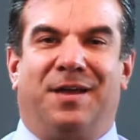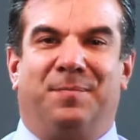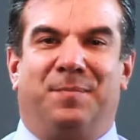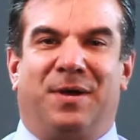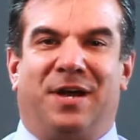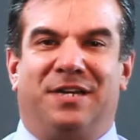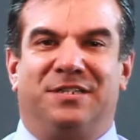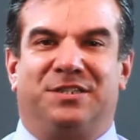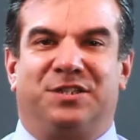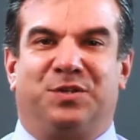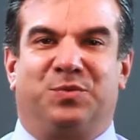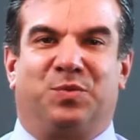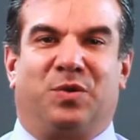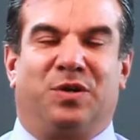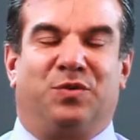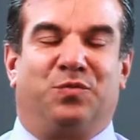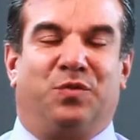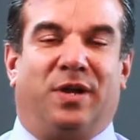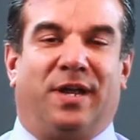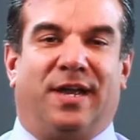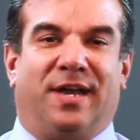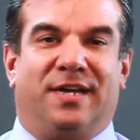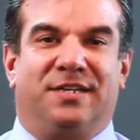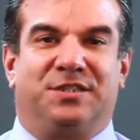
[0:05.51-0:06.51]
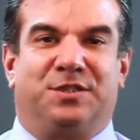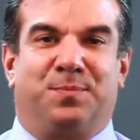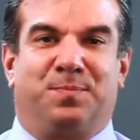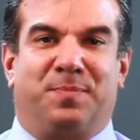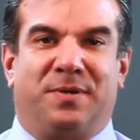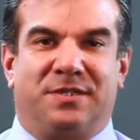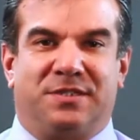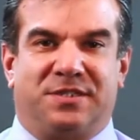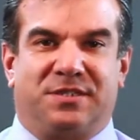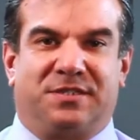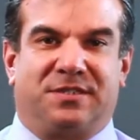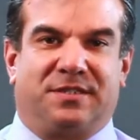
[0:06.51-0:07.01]
I'm Isaac Rodriguez, a
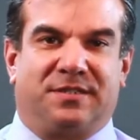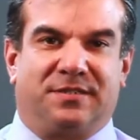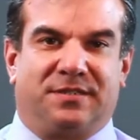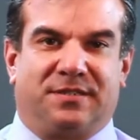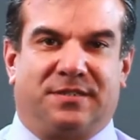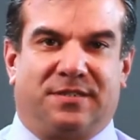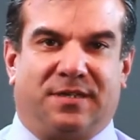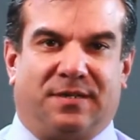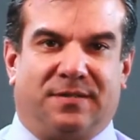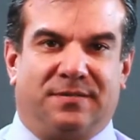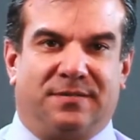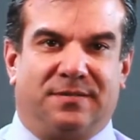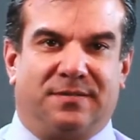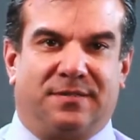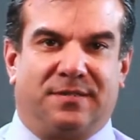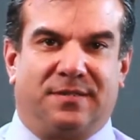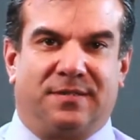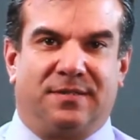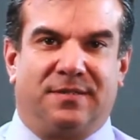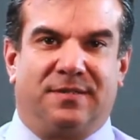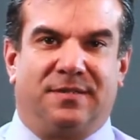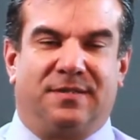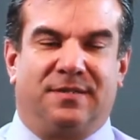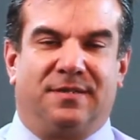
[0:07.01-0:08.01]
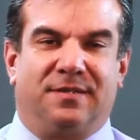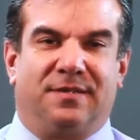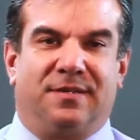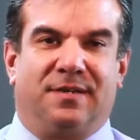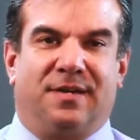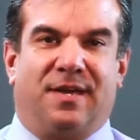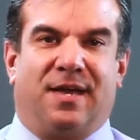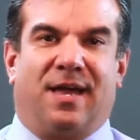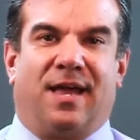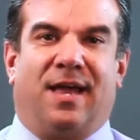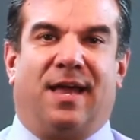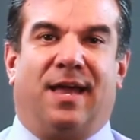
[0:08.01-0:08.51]
business consultant,
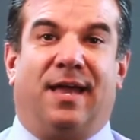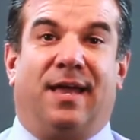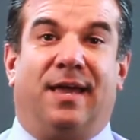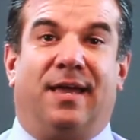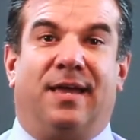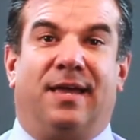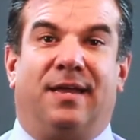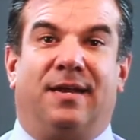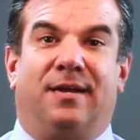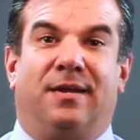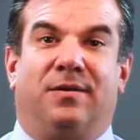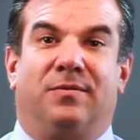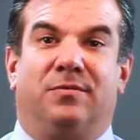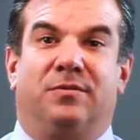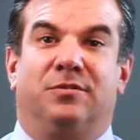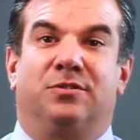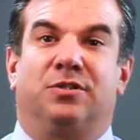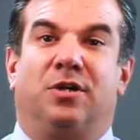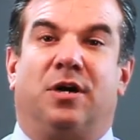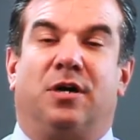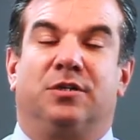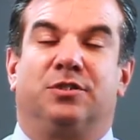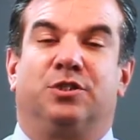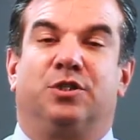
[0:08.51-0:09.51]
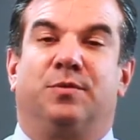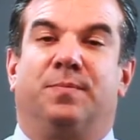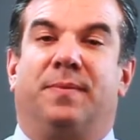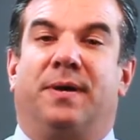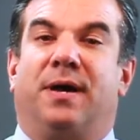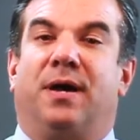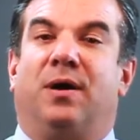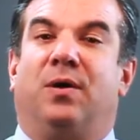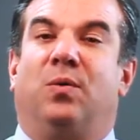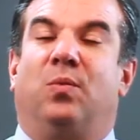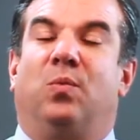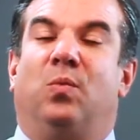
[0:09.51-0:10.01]
and I want to talk to you
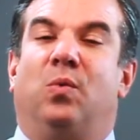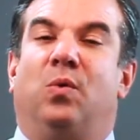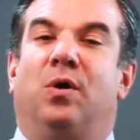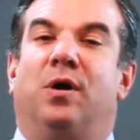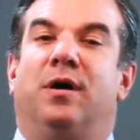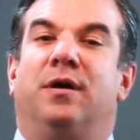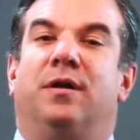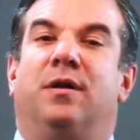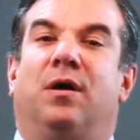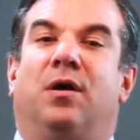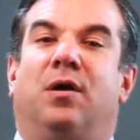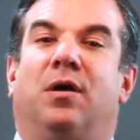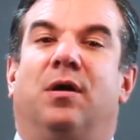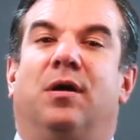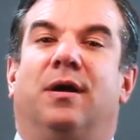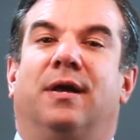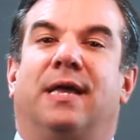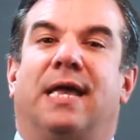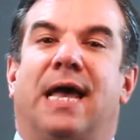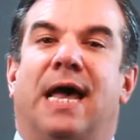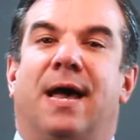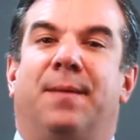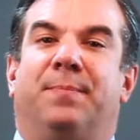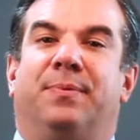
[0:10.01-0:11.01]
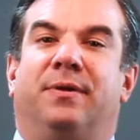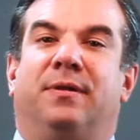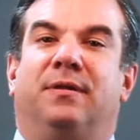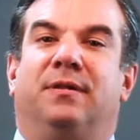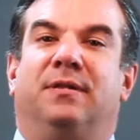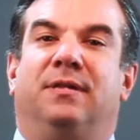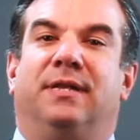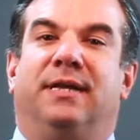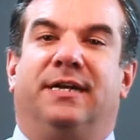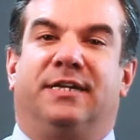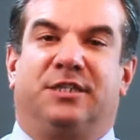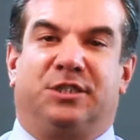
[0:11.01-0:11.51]
about what are
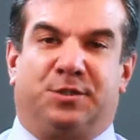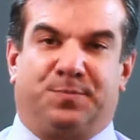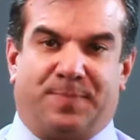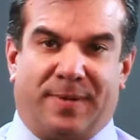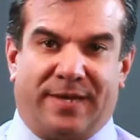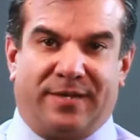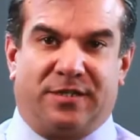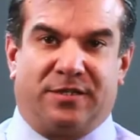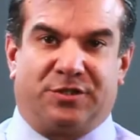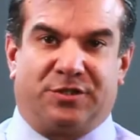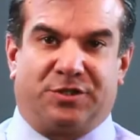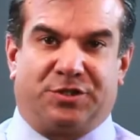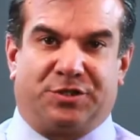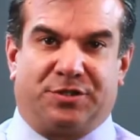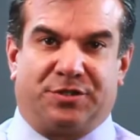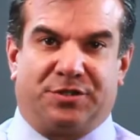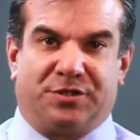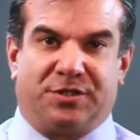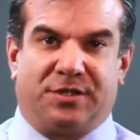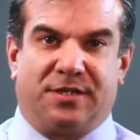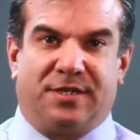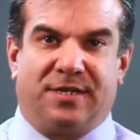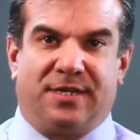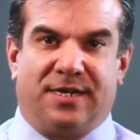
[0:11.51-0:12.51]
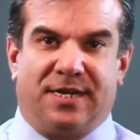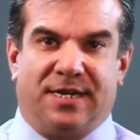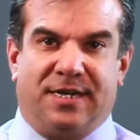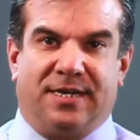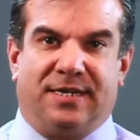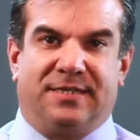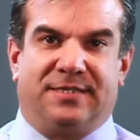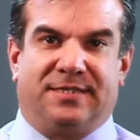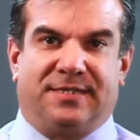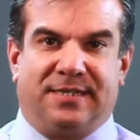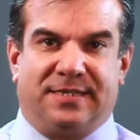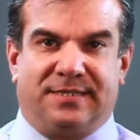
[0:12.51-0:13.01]
capital expenditures in a
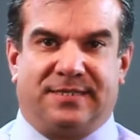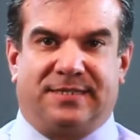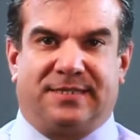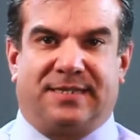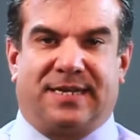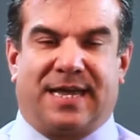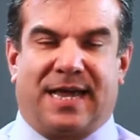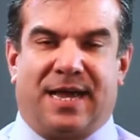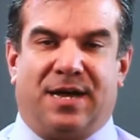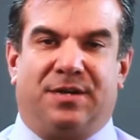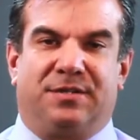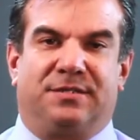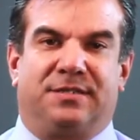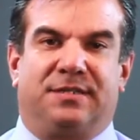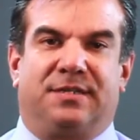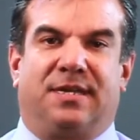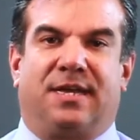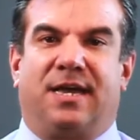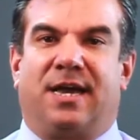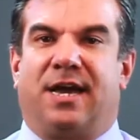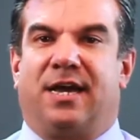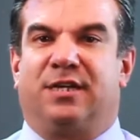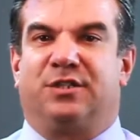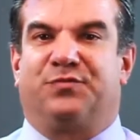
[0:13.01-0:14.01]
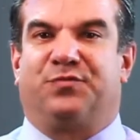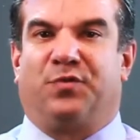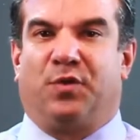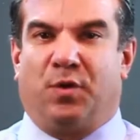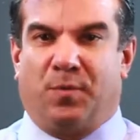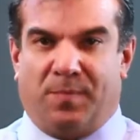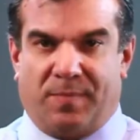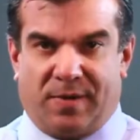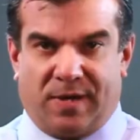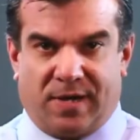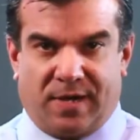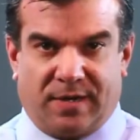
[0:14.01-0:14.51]
discounted cash flow
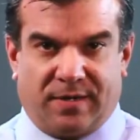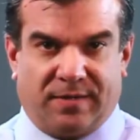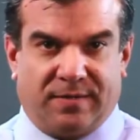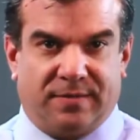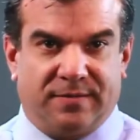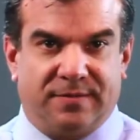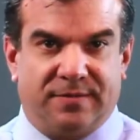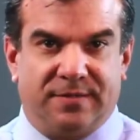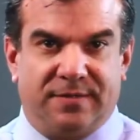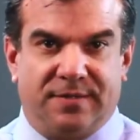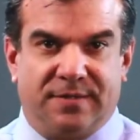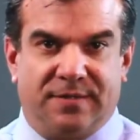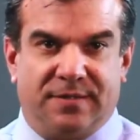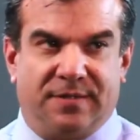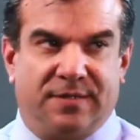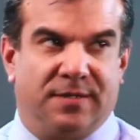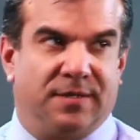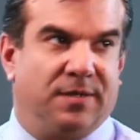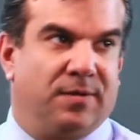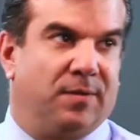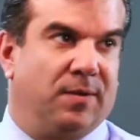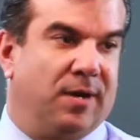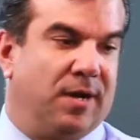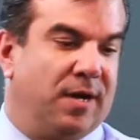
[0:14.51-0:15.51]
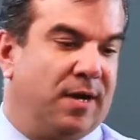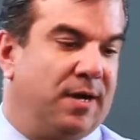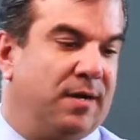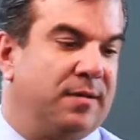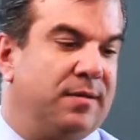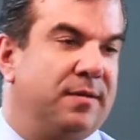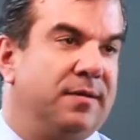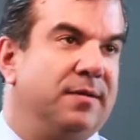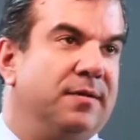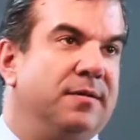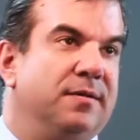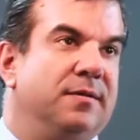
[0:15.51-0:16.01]
model.
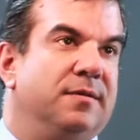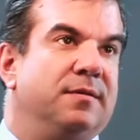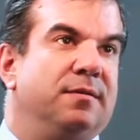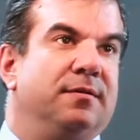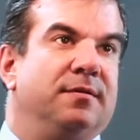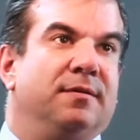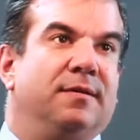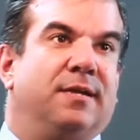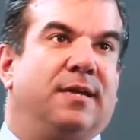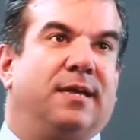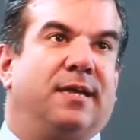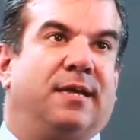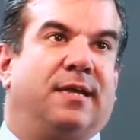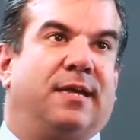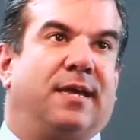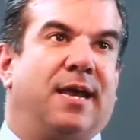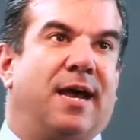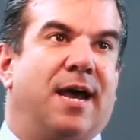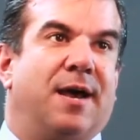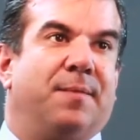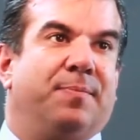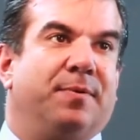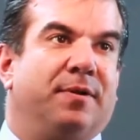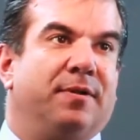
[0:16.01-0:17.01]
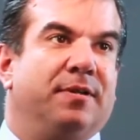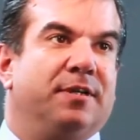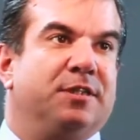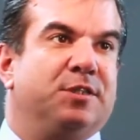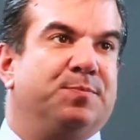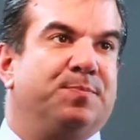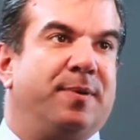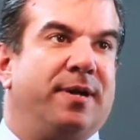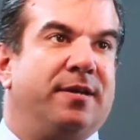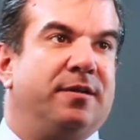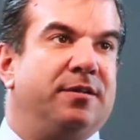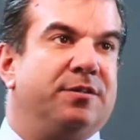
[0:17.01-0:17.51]
Well, capital
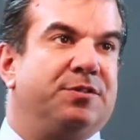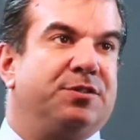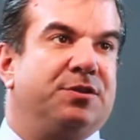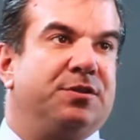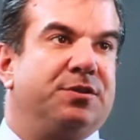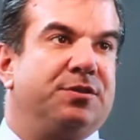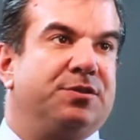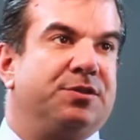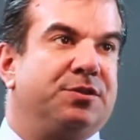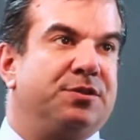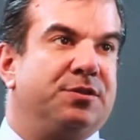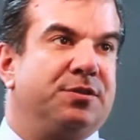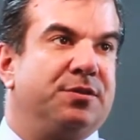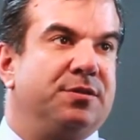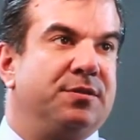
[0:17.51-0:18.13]
expenditures